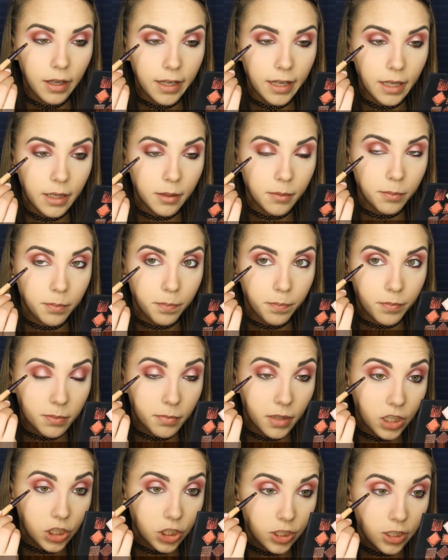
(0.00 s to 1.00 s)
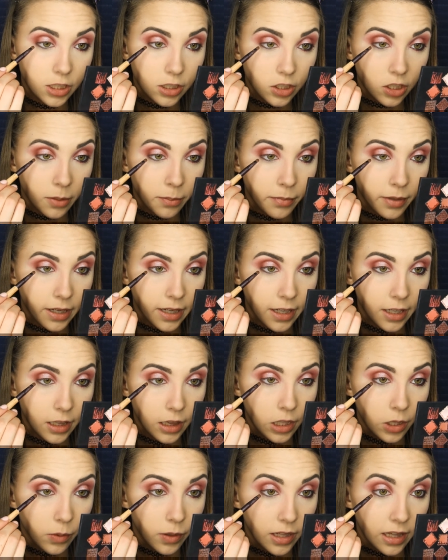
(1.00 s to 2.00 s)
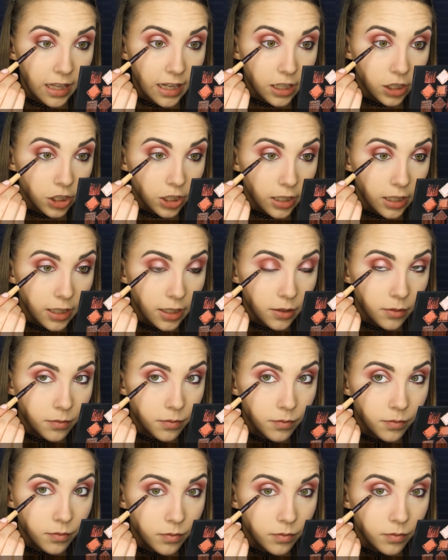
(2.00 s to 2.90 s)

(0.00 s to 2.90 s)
and smudge this on my lower lash line.